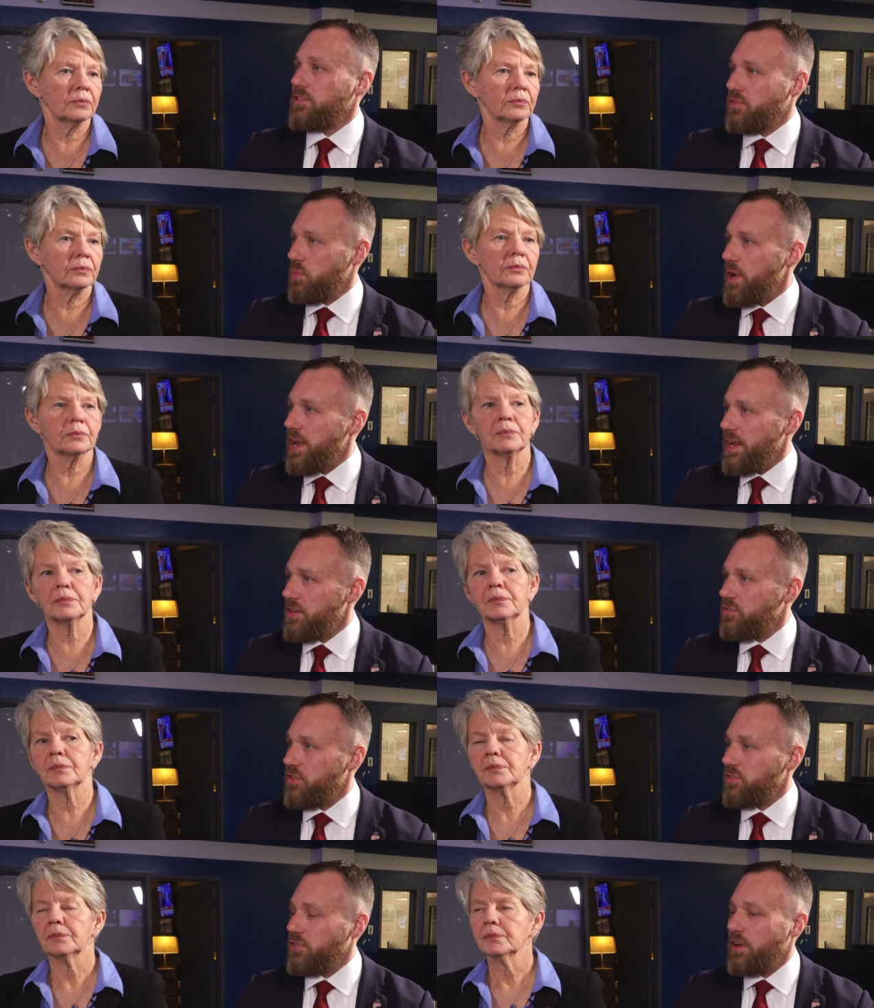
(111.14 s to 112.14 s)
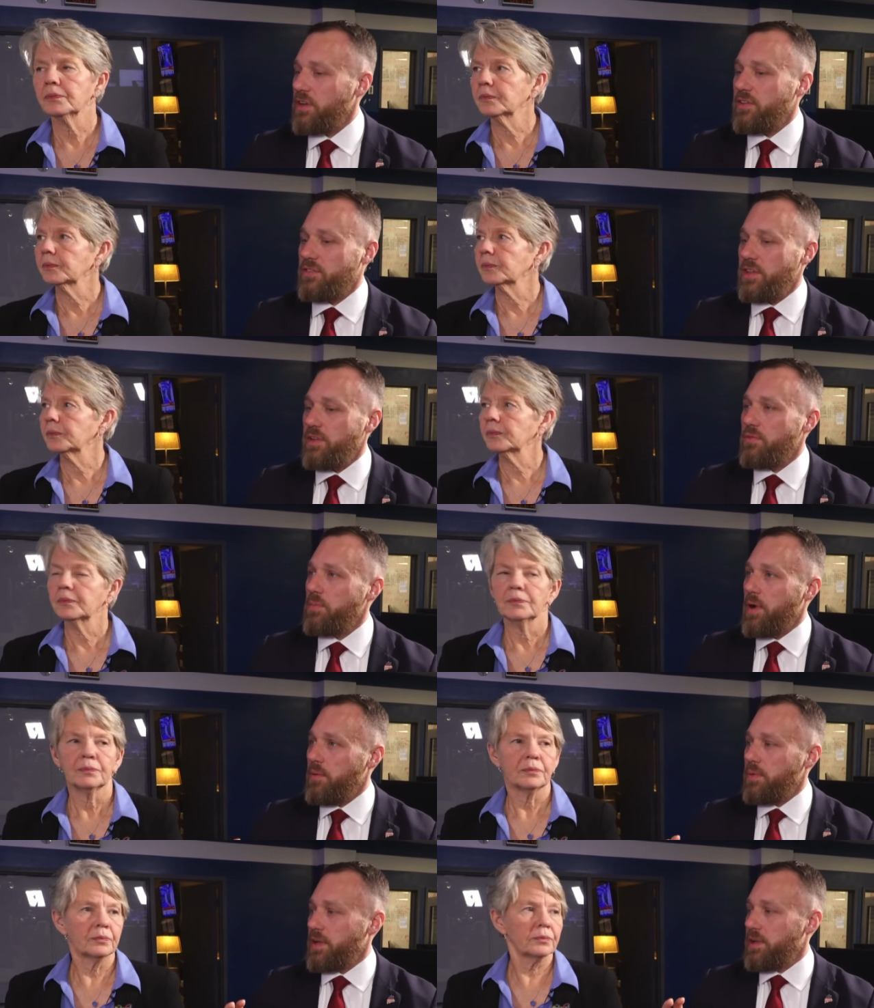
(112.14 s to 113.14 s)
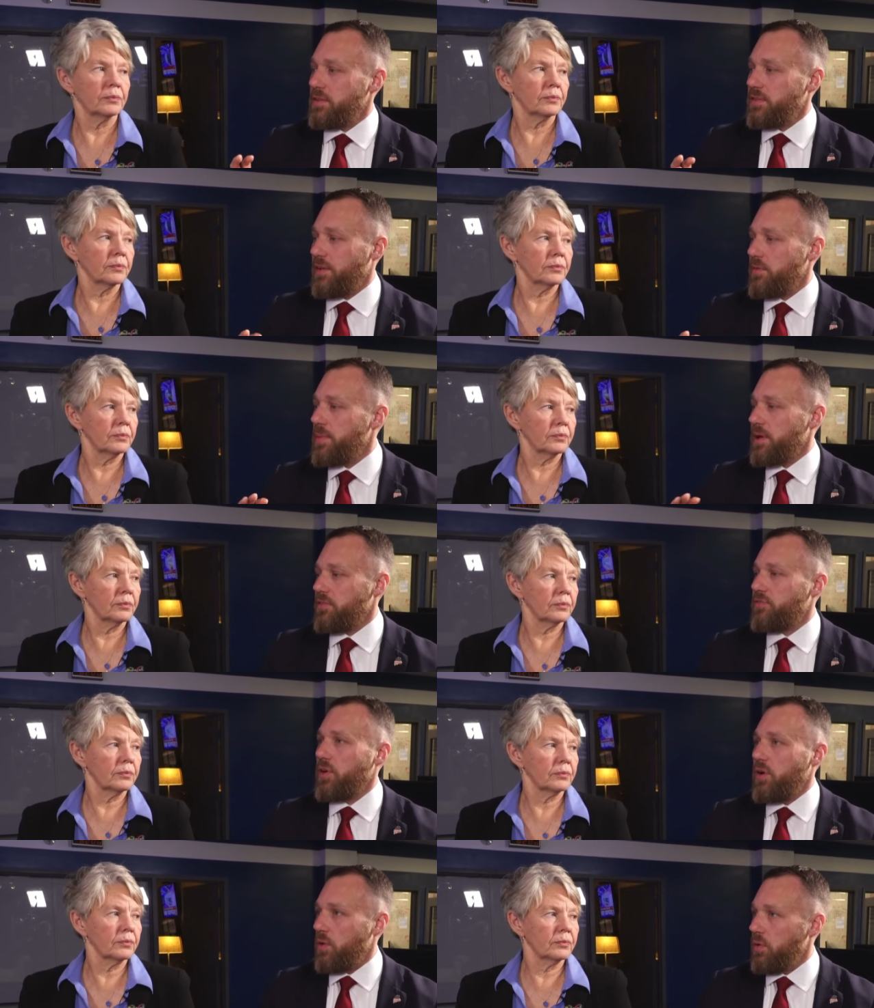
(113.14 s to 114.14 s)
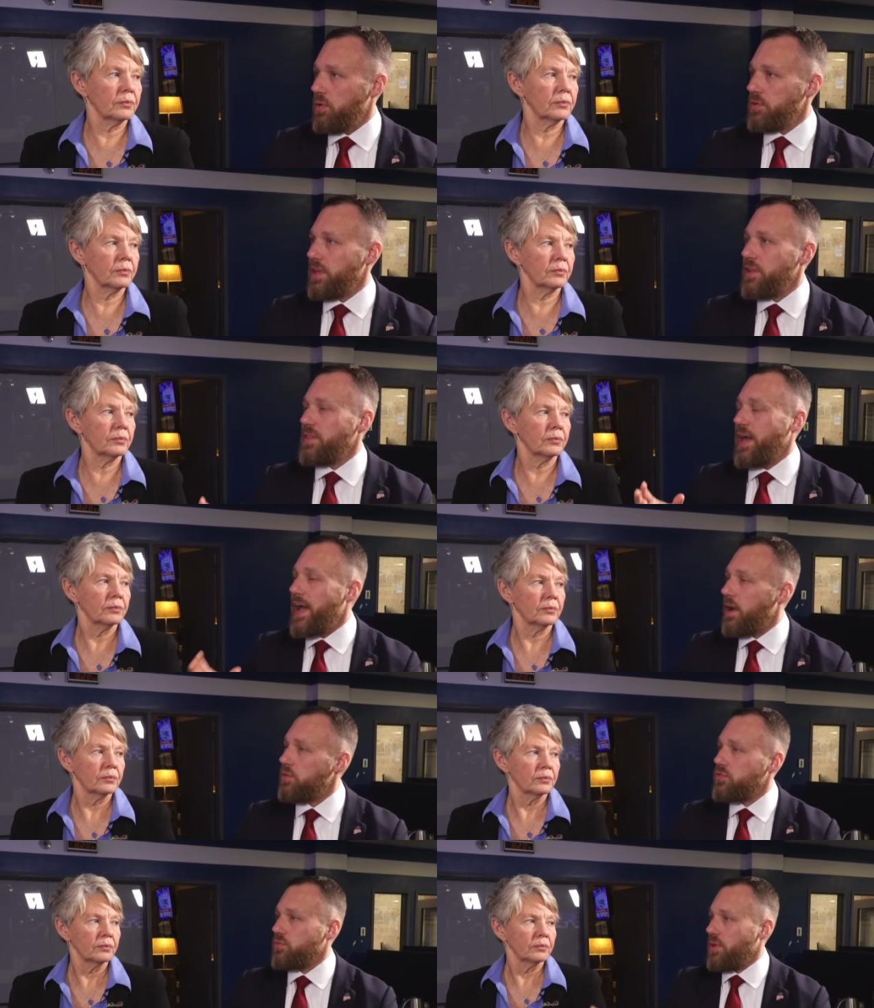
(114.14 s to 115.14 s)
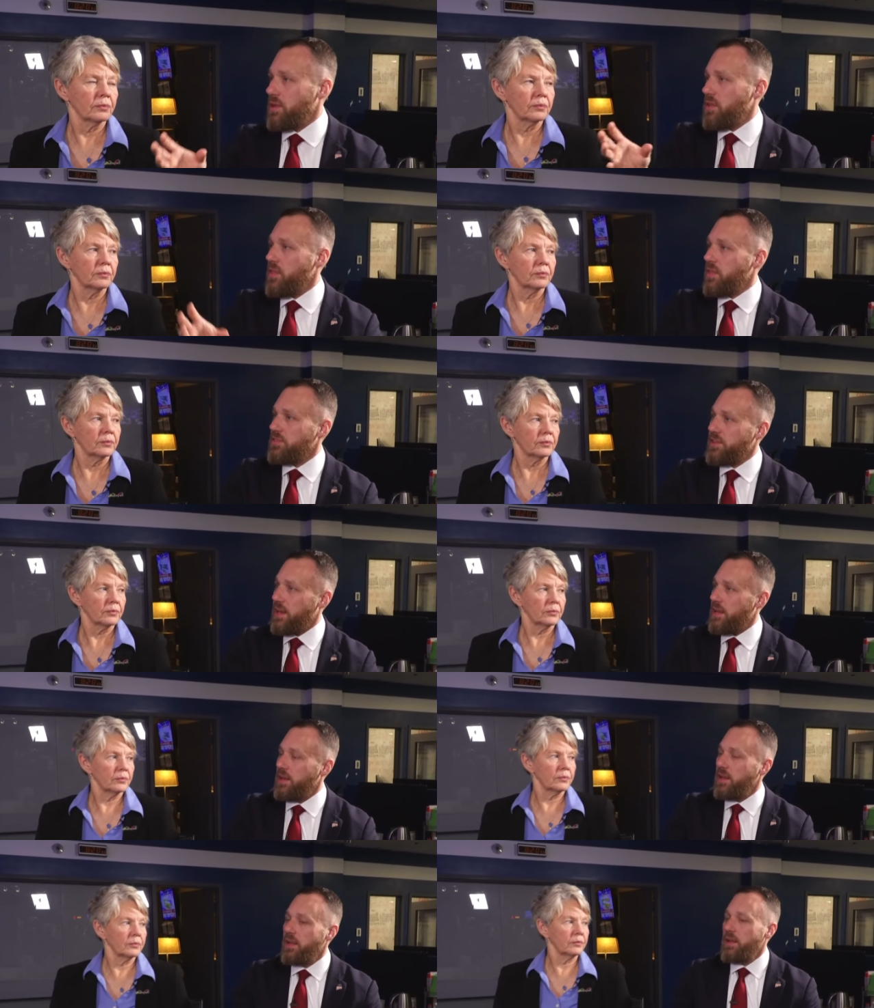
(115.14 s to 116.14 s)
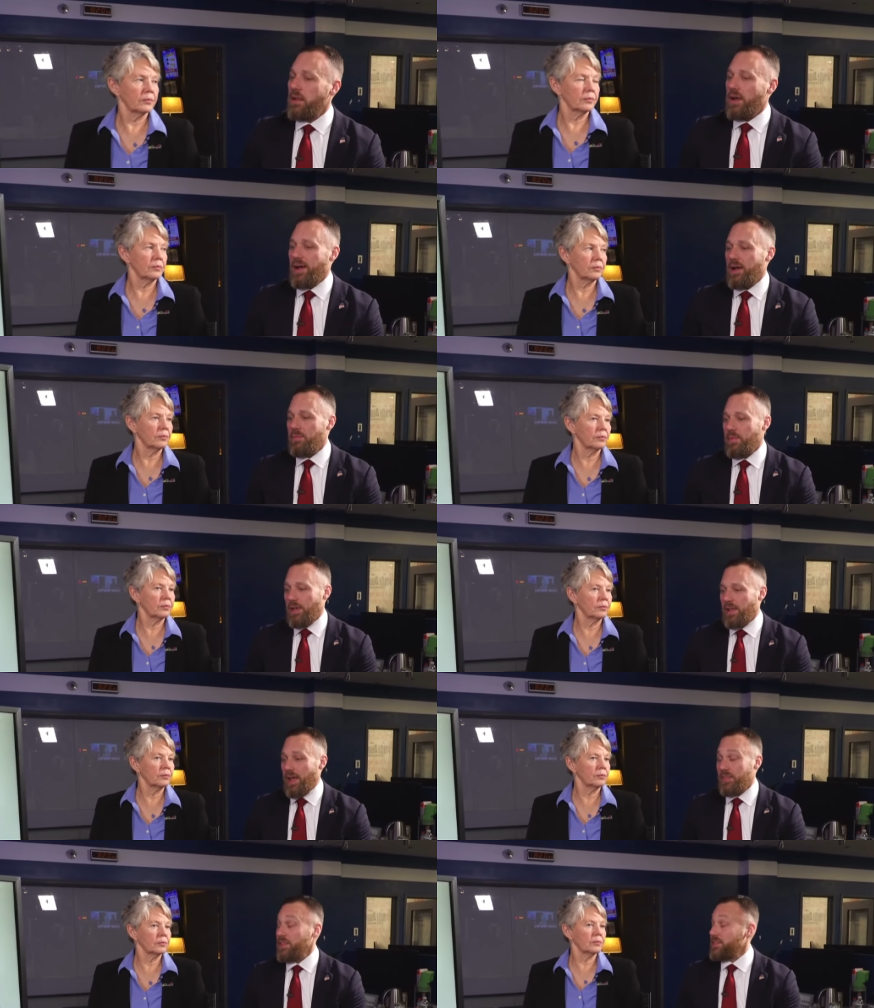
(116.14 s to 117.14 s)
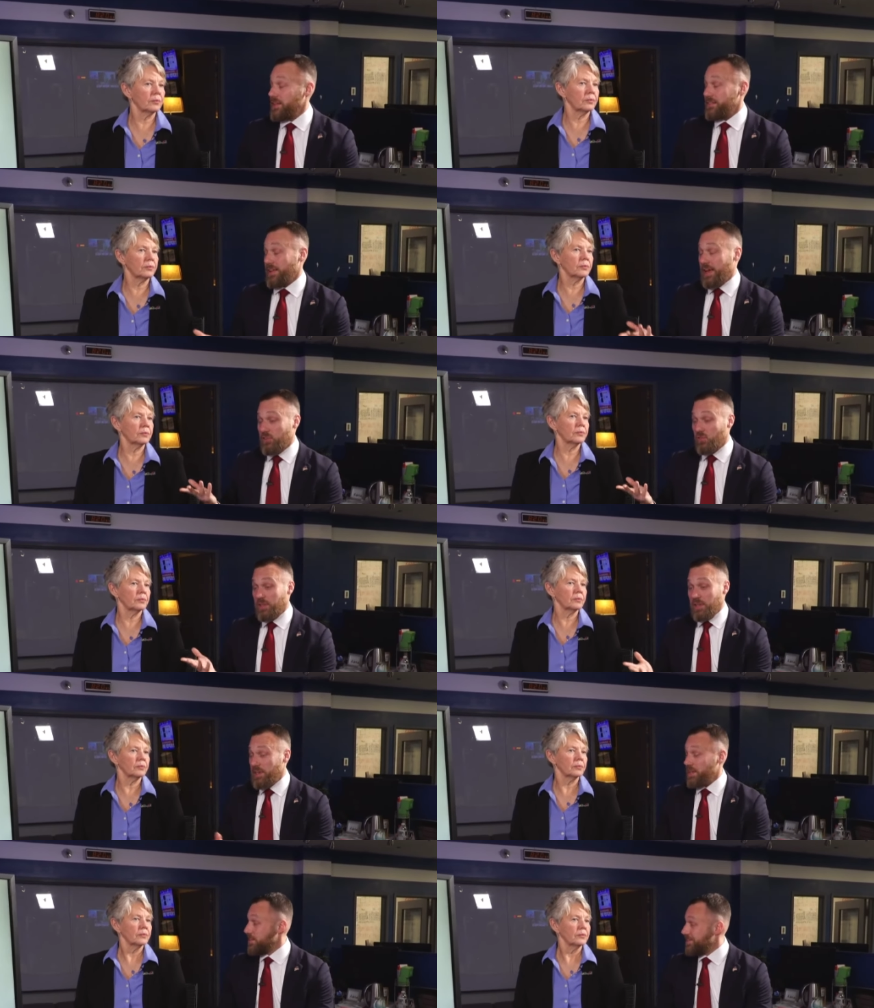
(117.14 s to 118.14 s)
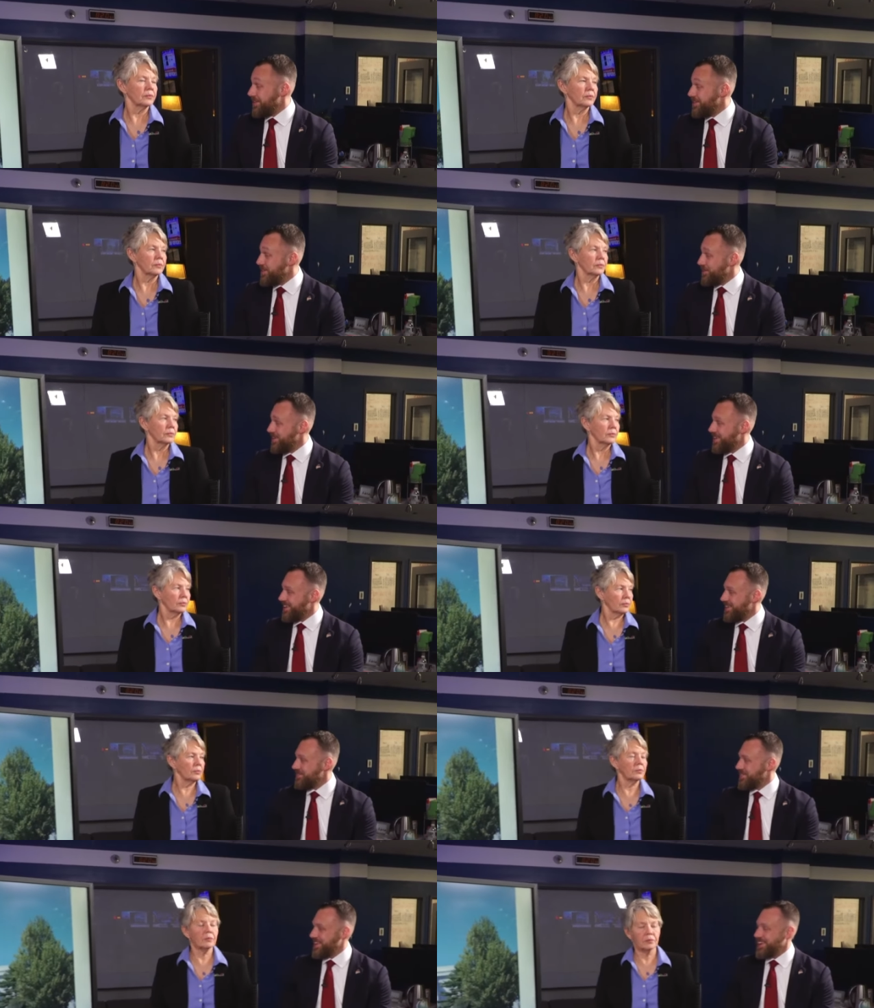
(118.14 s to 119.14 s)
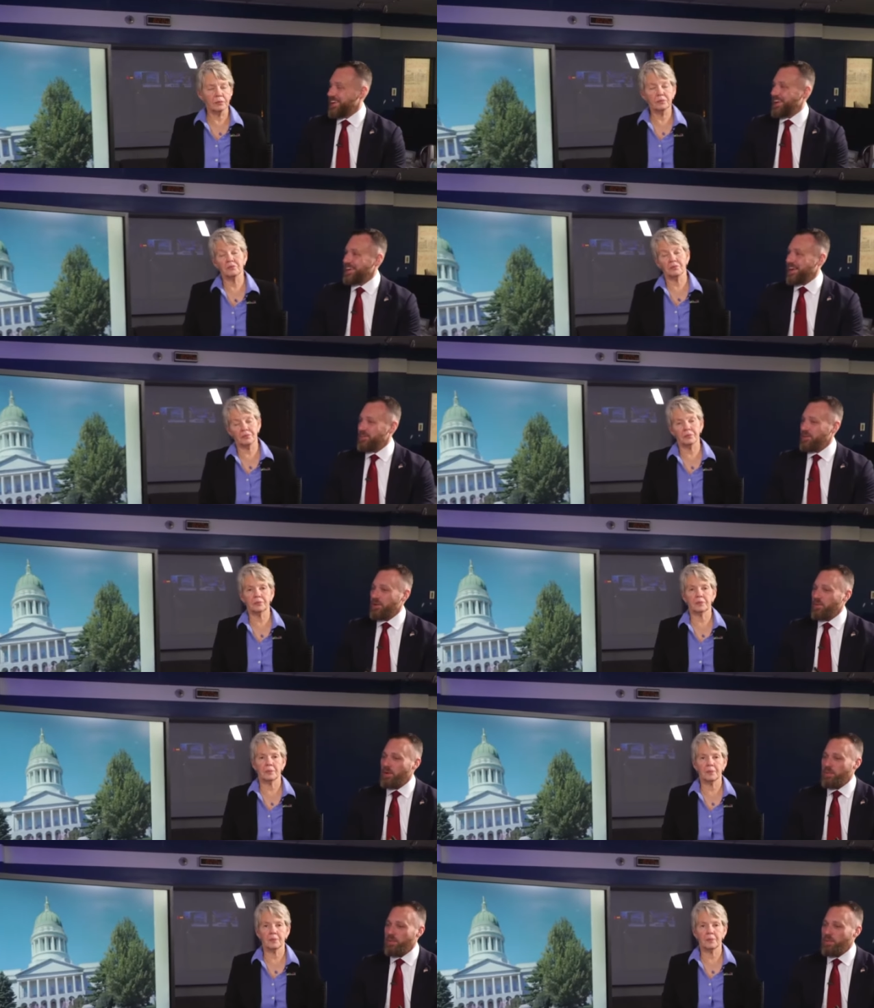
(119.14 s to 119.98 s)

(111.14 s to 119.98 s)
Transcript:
Speaker 1: switch. You're starting to see Republicans have a better foothold in the House rather than the Senate. Um, I, I, think that's actually going to continue, um, mm and I, I, don't know what